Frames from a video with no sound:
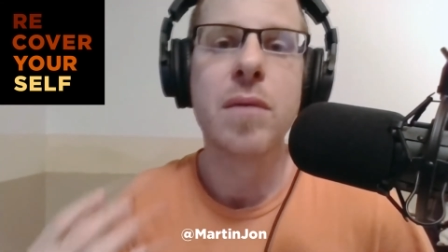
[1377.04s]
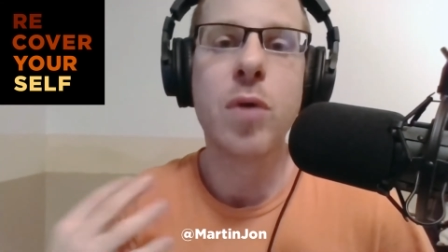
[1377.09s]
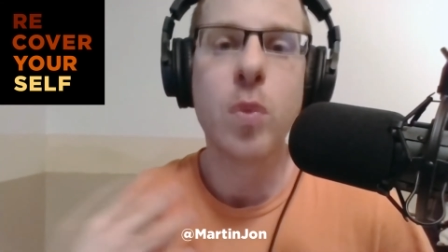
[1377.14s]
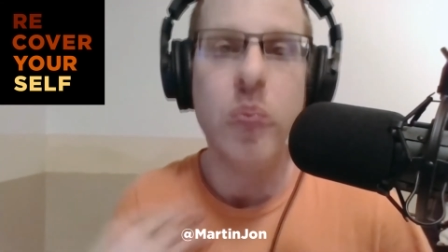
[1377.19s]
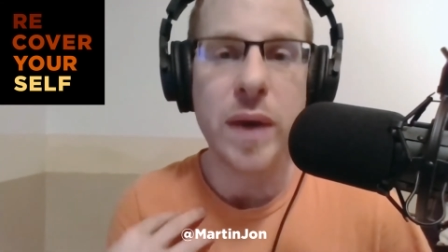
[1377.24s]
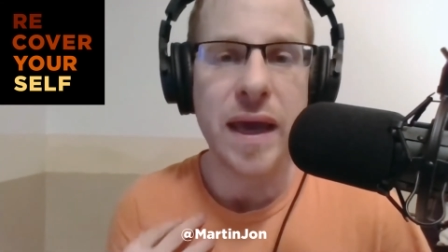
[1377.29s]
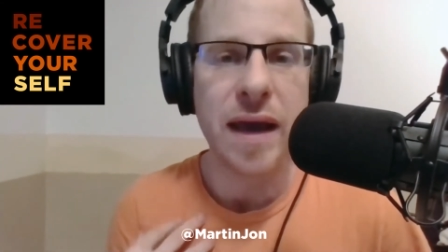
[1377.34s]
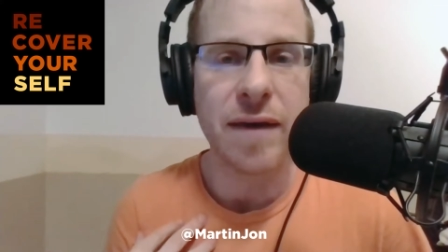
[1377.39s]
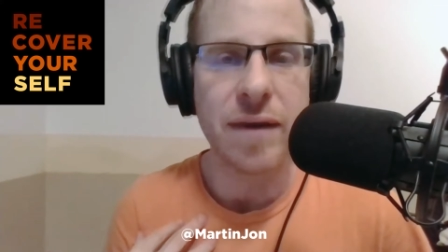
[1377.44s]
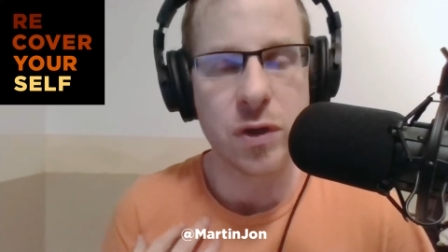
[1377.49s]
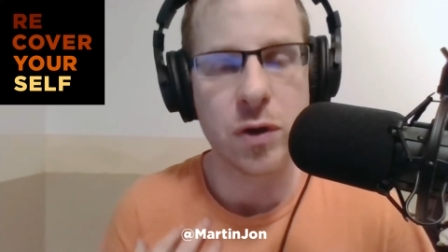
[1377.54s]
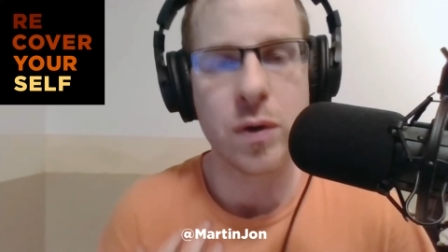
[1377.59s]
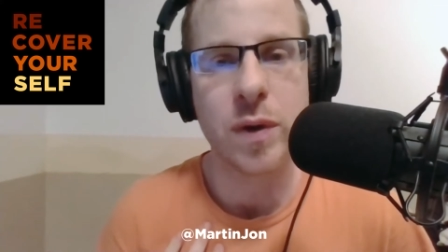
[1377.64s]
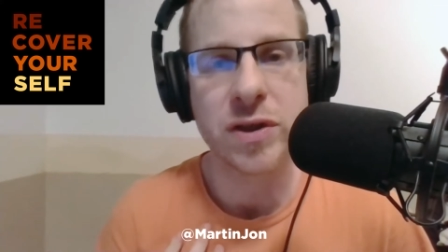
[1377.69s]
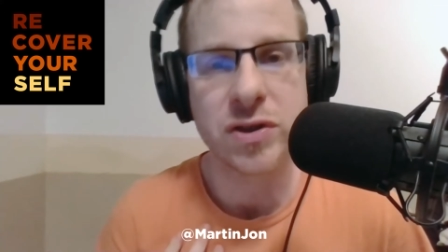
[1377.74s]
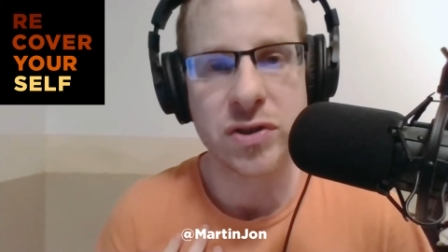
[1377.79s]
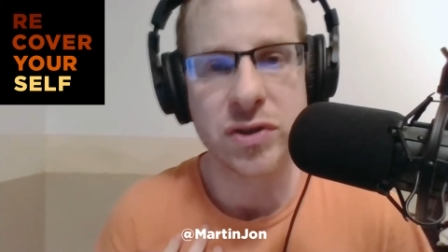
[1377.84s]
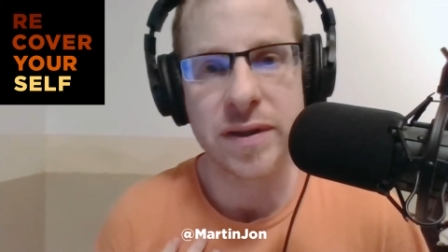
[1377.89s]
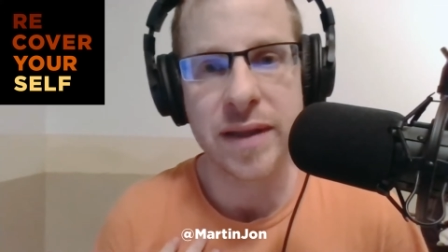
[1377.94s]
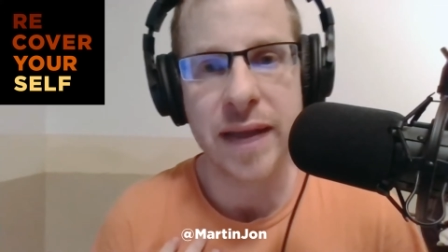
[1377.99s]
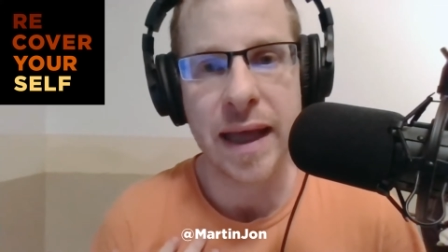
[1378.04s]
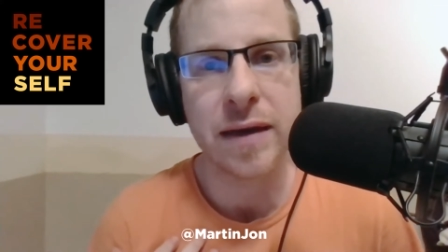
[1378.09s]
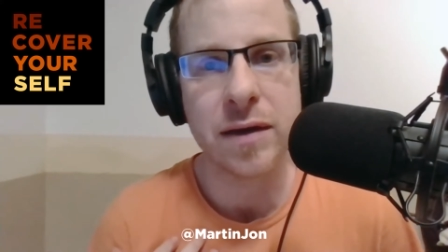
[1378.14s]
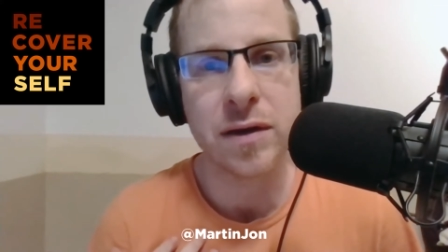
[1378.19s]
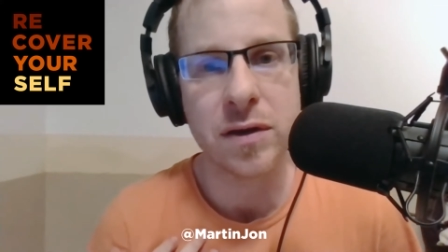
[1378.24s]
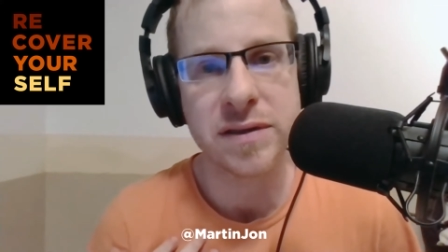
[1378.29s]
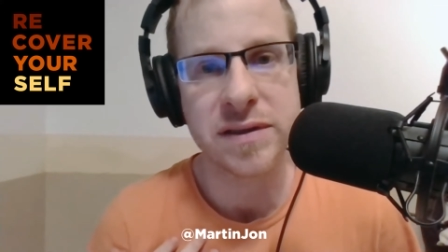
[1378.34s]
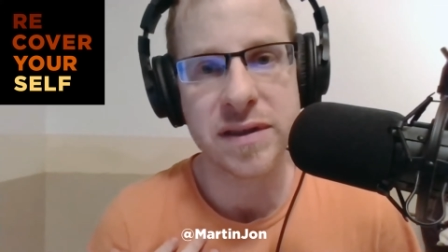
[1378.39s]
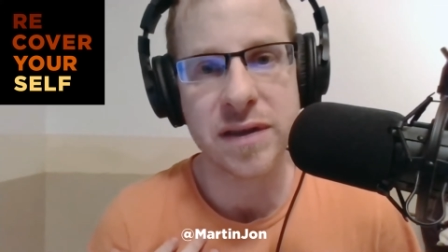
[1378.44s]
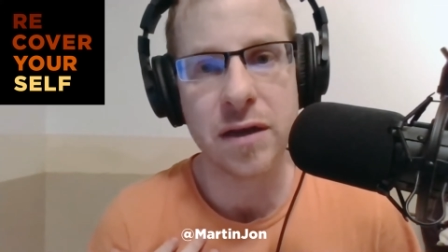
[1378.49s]
But we have to question that
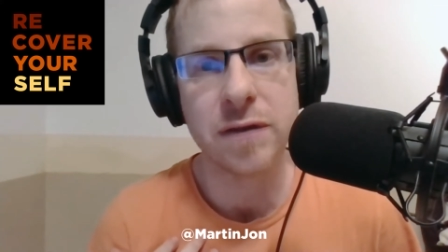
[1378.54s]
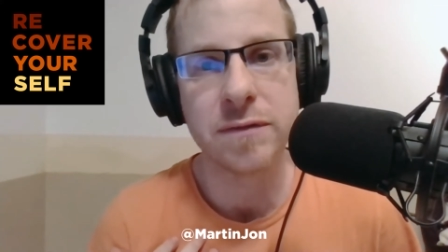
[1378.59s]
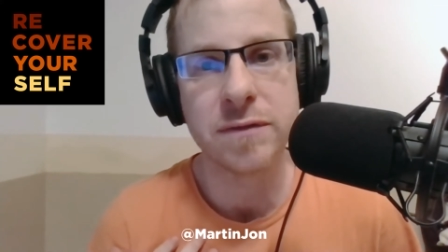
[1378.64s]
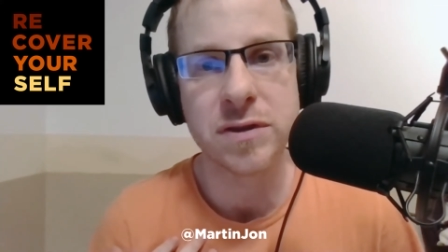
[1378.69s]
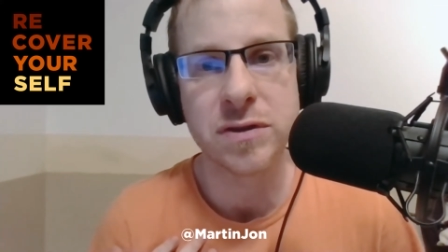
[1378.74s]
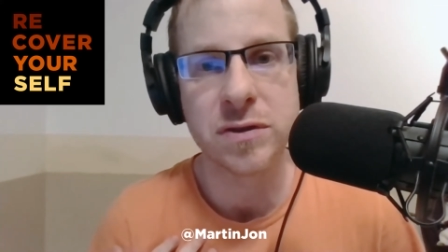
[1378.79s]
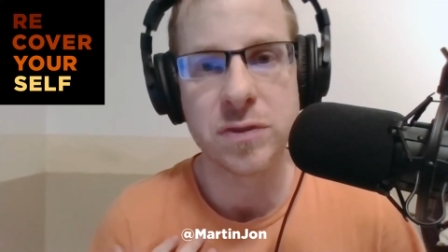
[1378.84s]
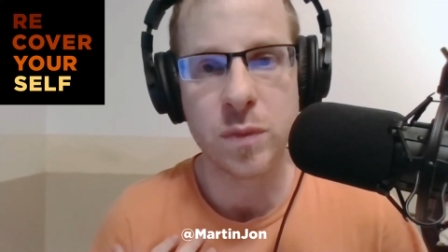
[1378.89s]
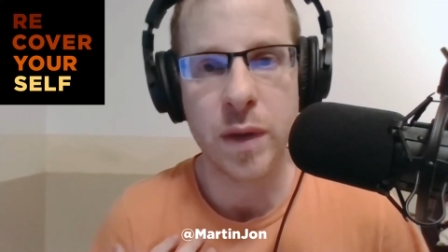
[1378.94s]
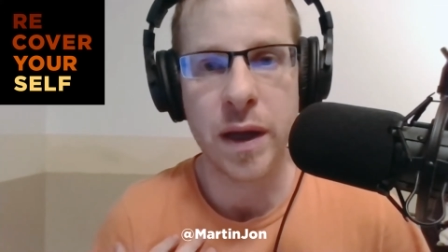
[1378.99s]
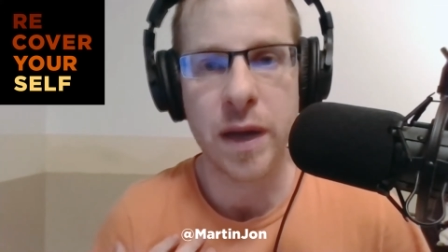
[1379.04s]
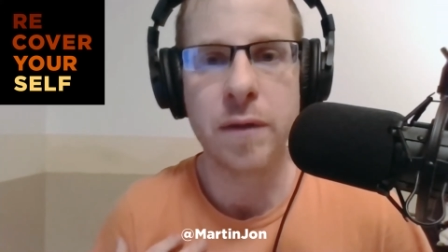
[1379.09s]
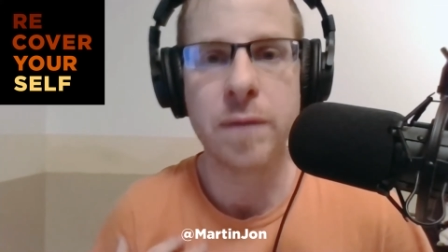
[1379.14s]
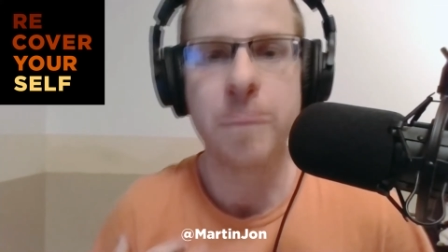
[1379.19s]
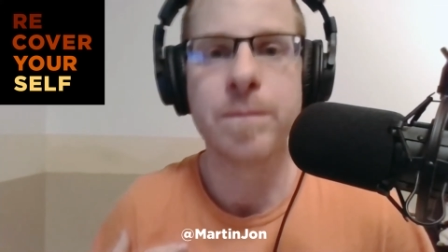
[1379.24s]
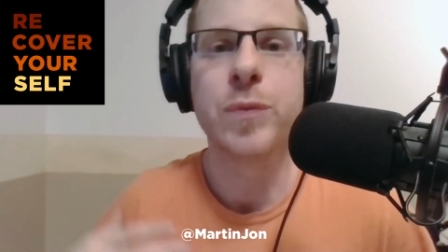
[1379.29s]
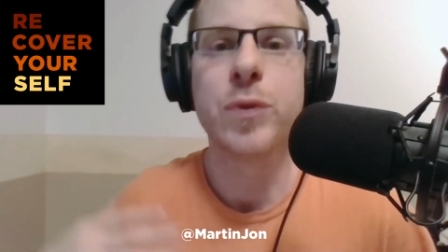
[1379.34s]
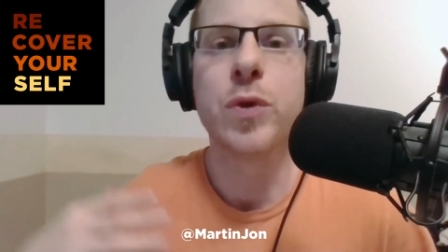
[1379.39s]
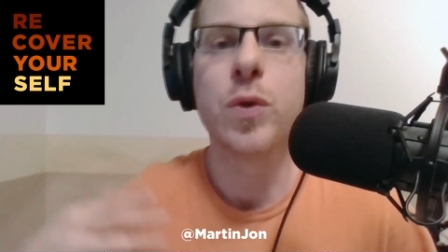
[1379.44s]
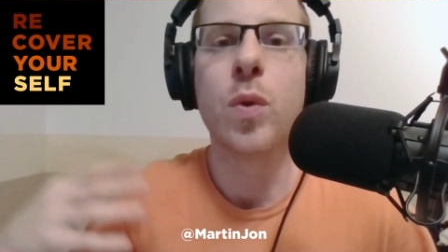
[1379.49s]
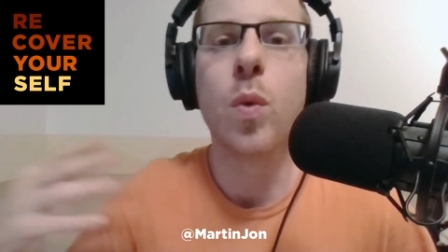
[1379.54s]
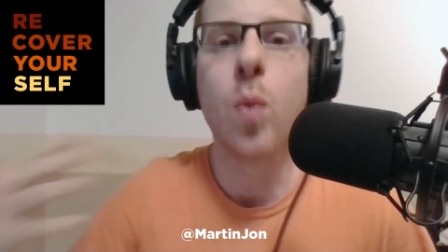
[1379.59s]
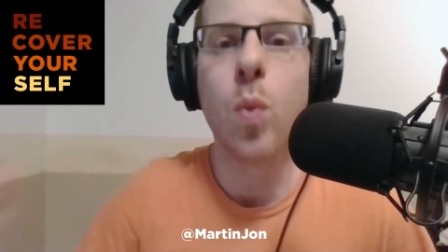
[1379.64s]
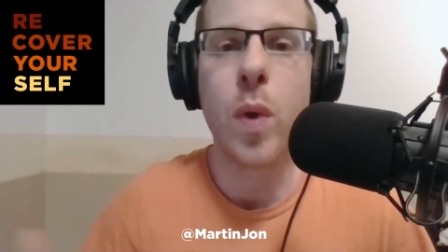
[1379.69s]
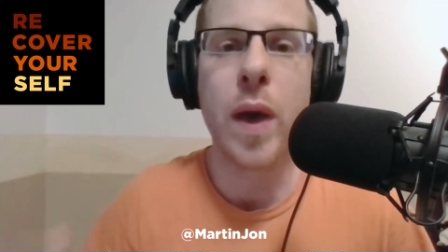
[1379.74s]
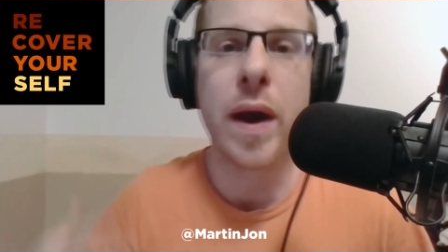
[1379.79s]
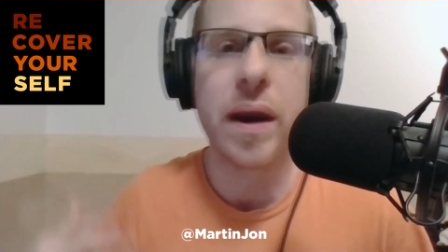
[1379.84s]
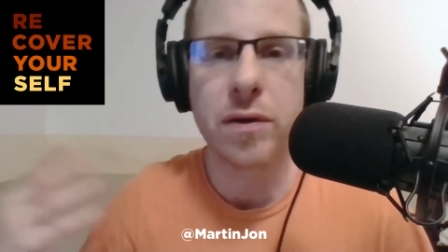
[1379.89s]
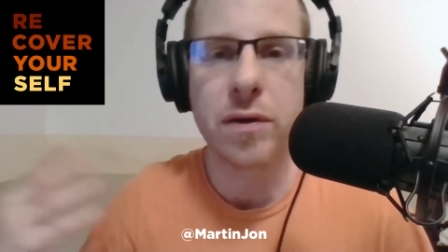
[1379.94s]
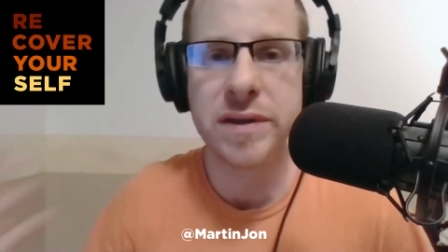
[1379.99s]
in ourselves as well.
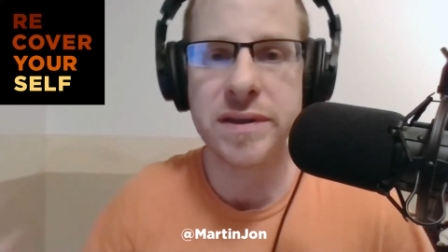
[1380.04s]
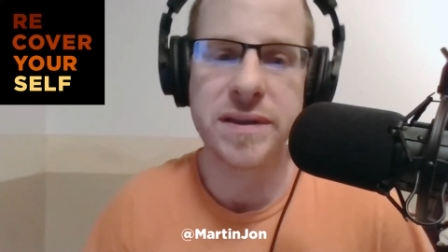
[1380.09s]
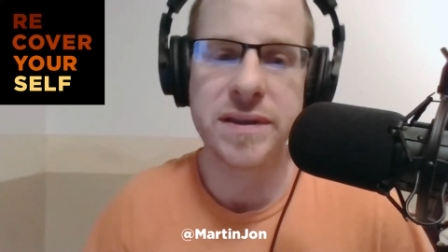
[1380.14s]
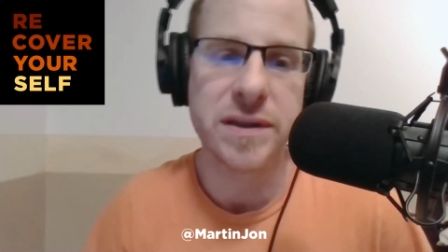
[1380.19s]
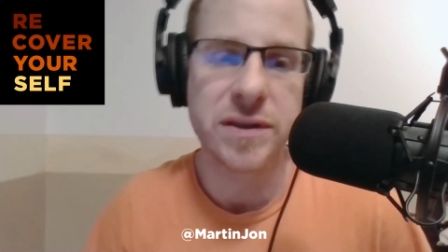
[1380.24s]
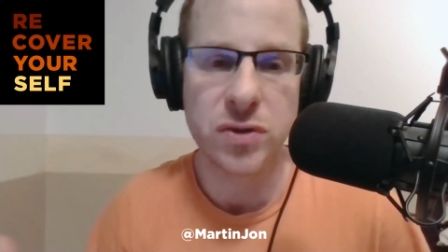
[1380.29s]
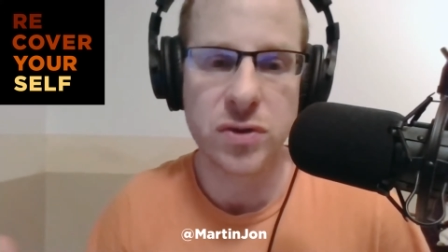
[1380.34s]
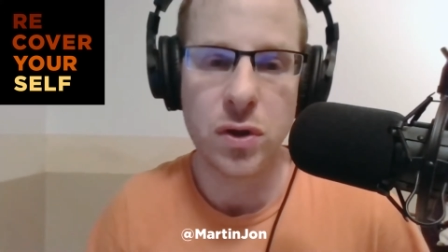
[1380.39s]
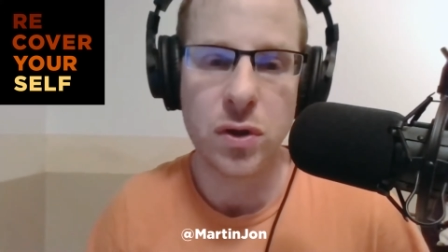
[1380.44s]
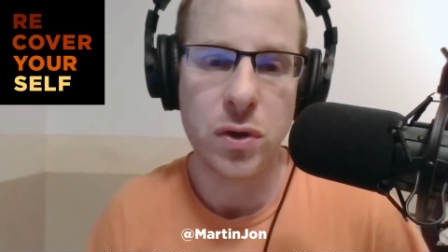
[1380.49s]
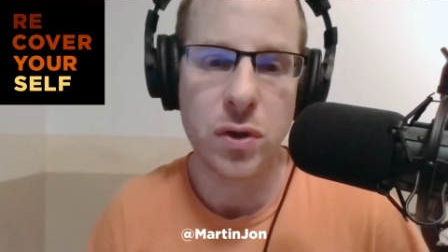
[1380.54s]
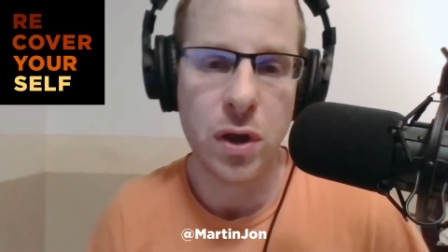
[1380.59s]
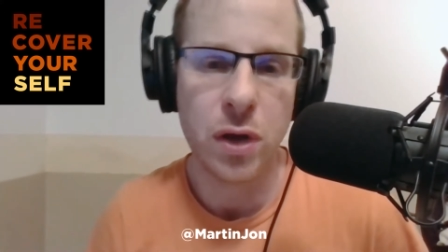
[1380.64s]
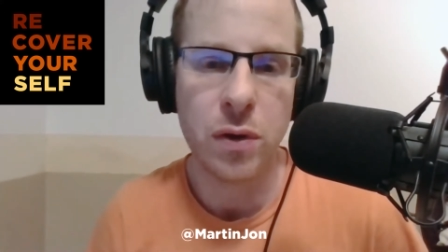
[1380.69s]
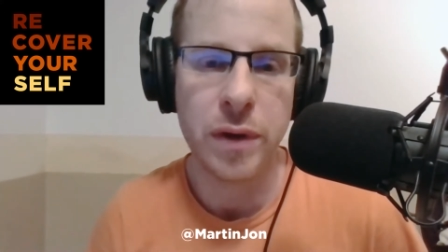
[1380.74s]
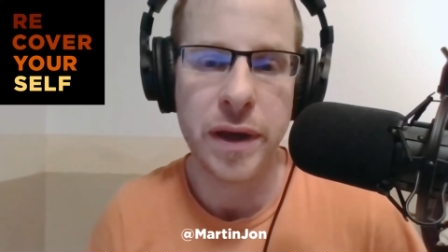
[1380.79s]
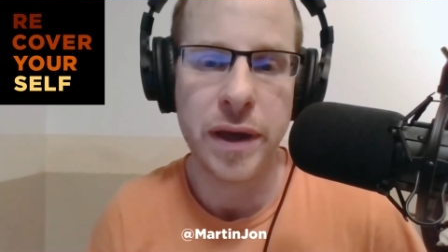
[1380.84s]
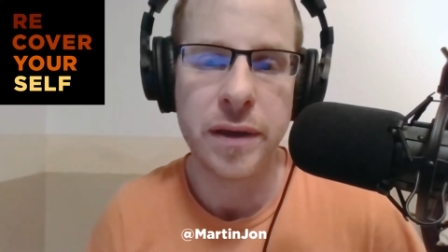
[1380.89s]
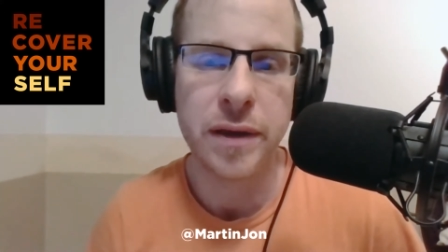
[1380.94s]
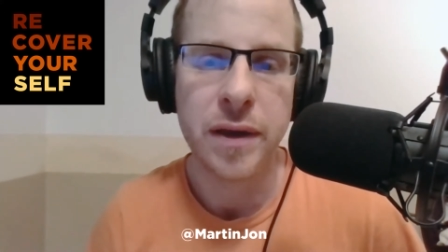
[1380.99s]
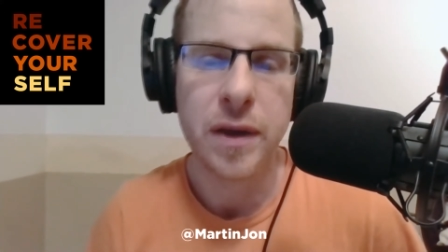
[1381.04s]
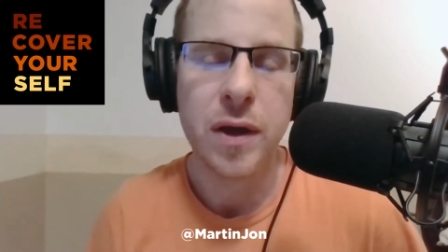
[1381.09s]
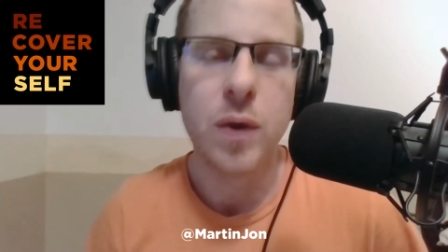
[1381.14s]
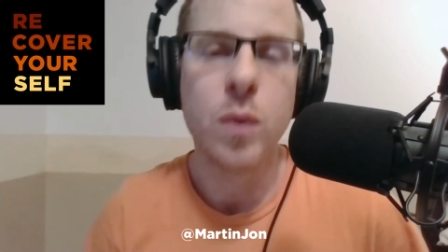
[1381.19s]
Where is this all going?